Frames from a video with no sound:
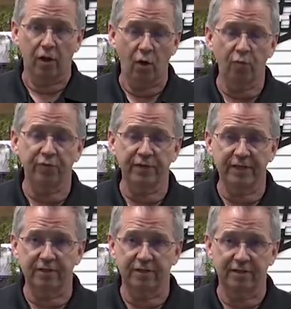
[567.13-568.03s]

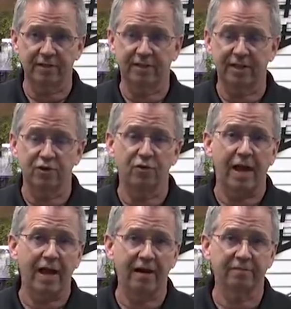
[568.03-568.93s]
Hopefully that you
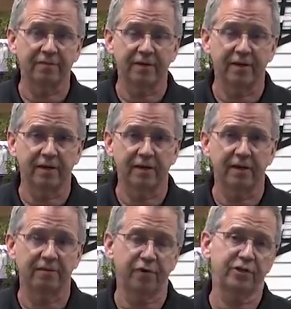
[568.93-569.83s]
have
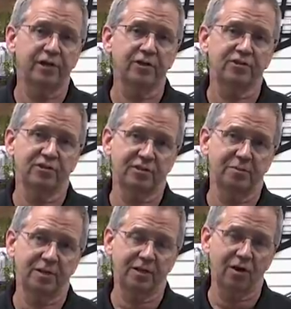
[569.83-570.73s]
a fresh air
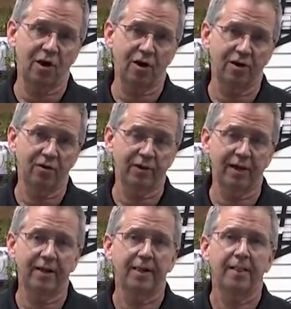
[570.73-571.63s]
system in the car,
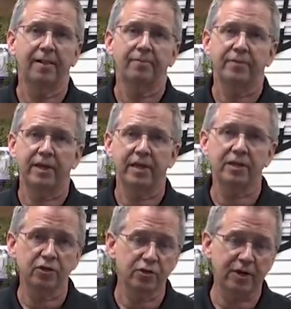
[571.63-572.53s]
okay?
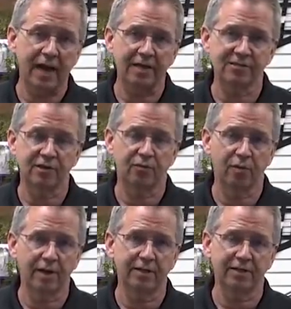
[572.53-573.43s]
Any of you guys that are
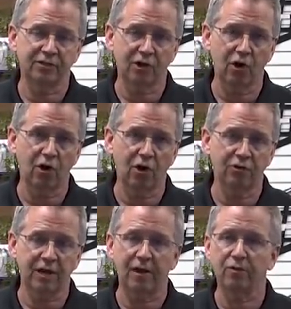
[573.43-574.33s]
running these
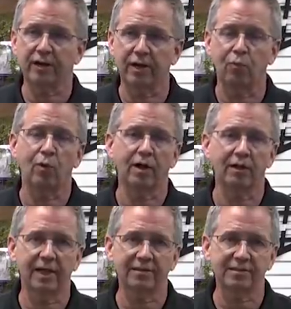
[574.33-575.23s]
cars, I don't care what
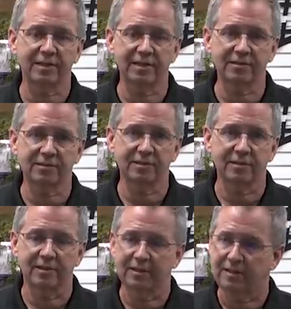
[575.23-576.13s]
class it is,
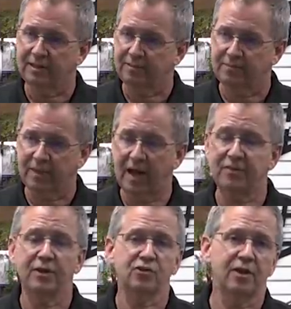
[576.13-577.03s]
I
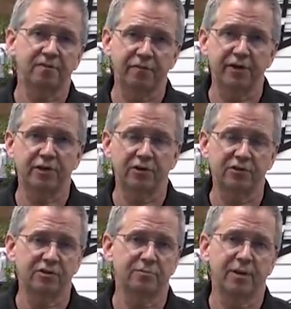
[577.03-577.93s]
think you should have a fresh air
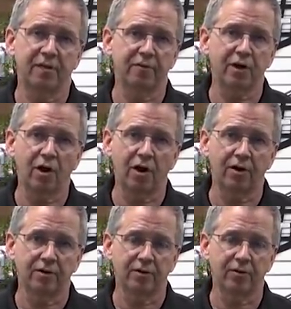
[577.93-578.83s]
system in every
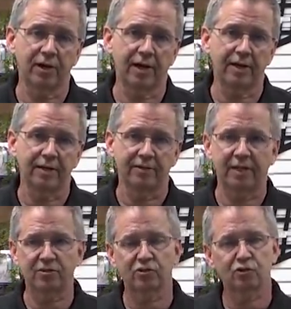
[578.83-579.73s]
car, okay?
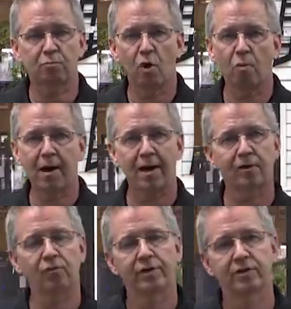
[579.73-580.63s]
That's the small bottle
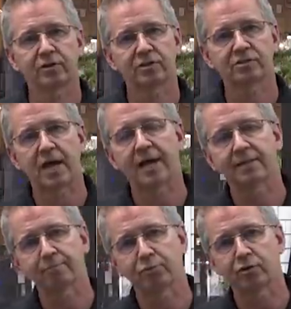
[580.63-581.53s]
over here to the side
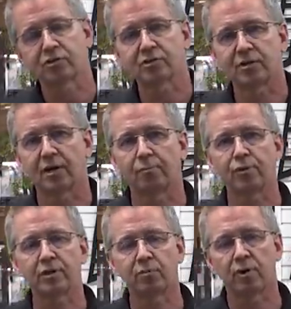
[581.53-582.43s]
that puts
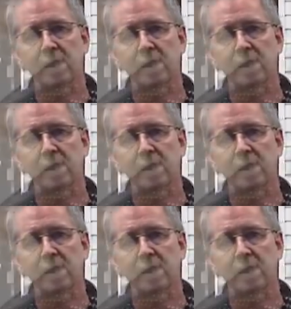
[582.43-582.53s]
breathable